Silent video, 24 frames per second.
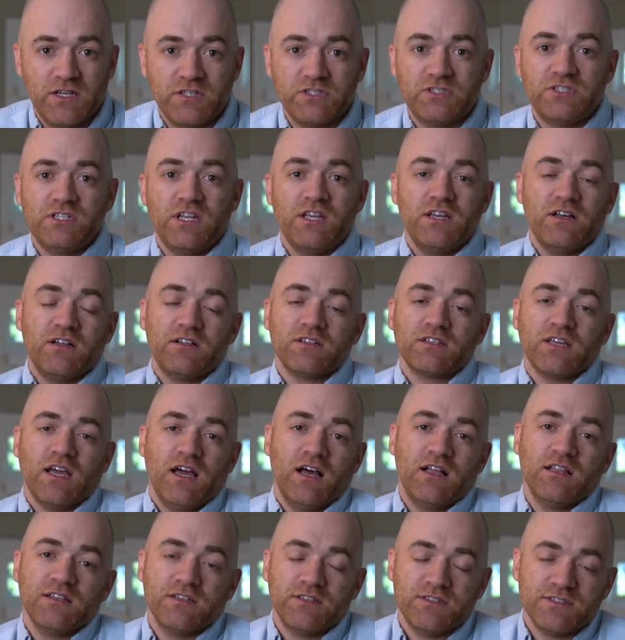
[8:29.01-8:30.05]
J.L.
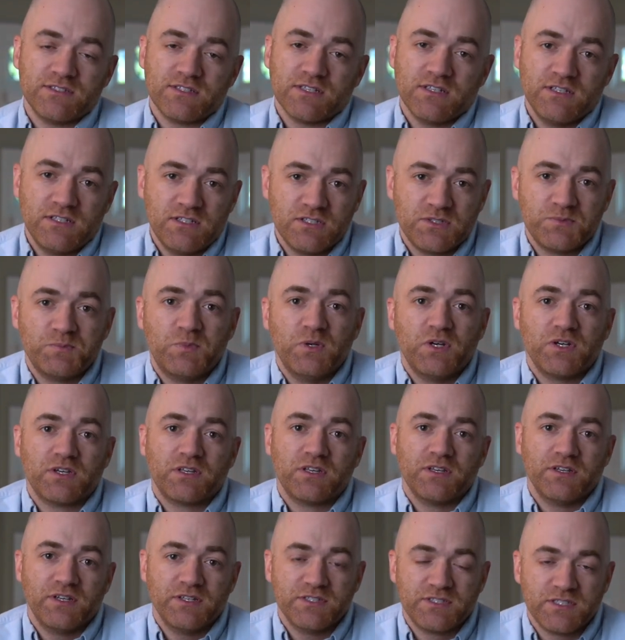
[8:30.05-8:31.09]
Collins, in his
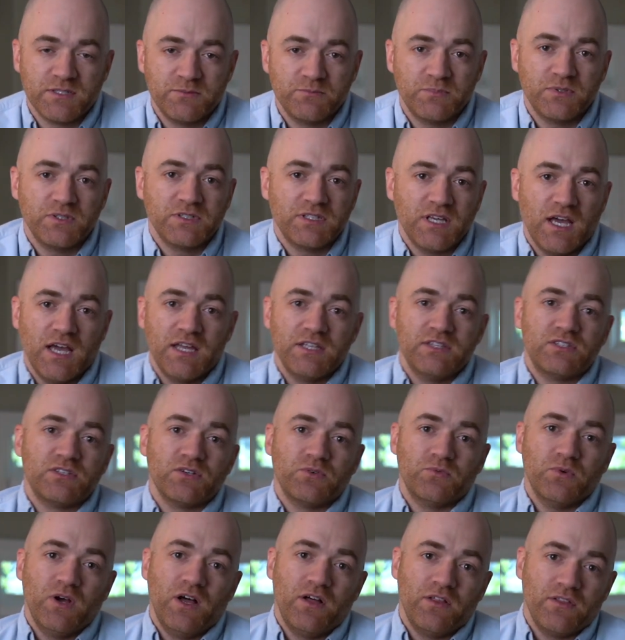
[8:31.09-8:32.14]
book, A Simple Guide to
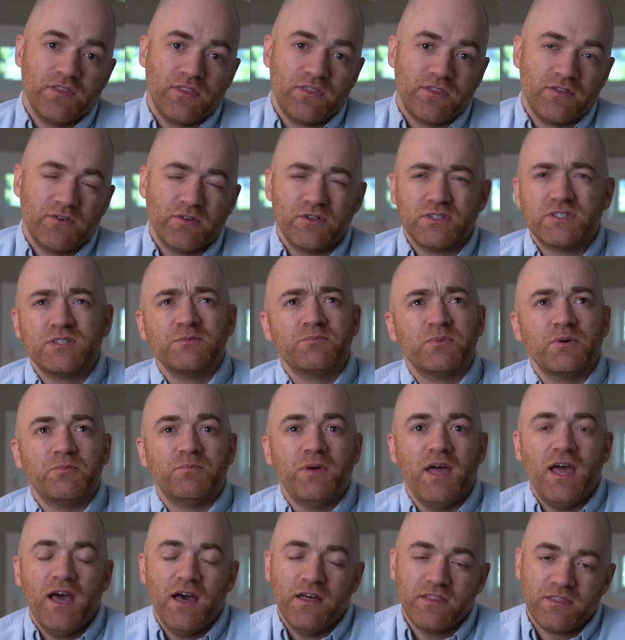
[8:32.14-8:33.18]
Wealth, or A Simple
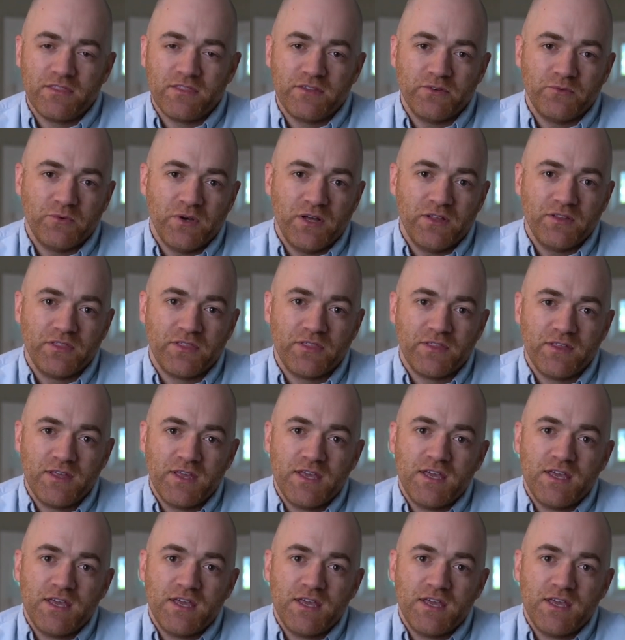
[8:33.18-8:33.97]
Path to Wealth,